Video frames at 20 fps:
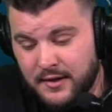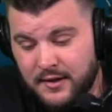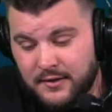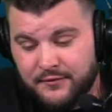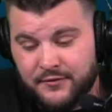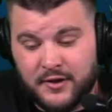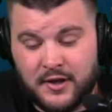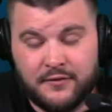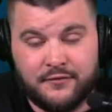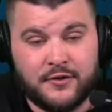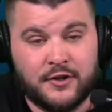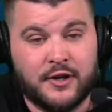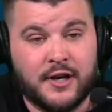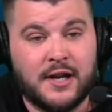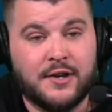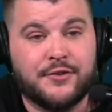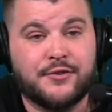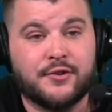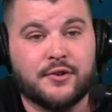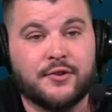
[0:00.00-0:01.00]
If, if your
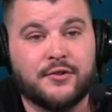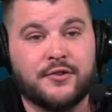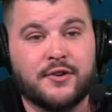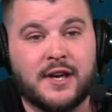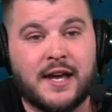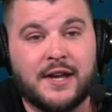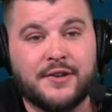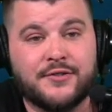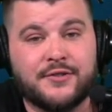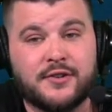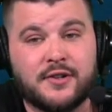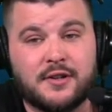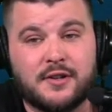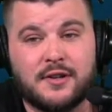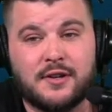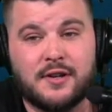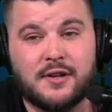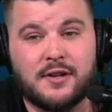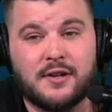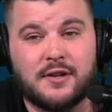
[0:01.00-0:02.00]
answer is yes,
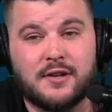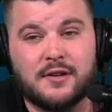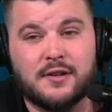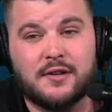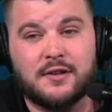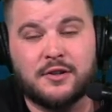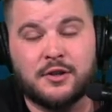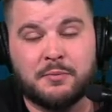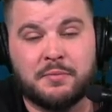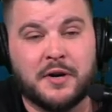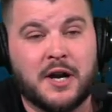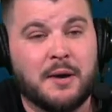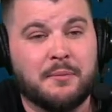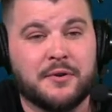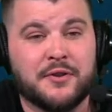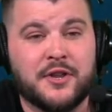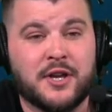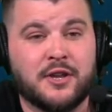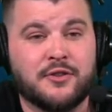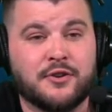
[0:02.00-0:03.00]
you're
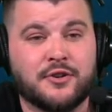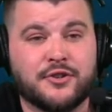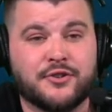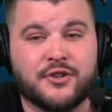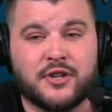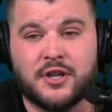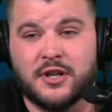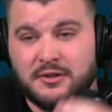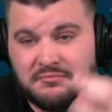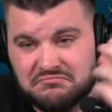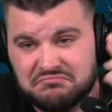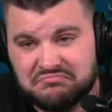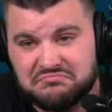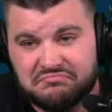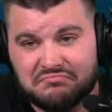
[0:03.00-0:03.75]
probably thinking they're just going to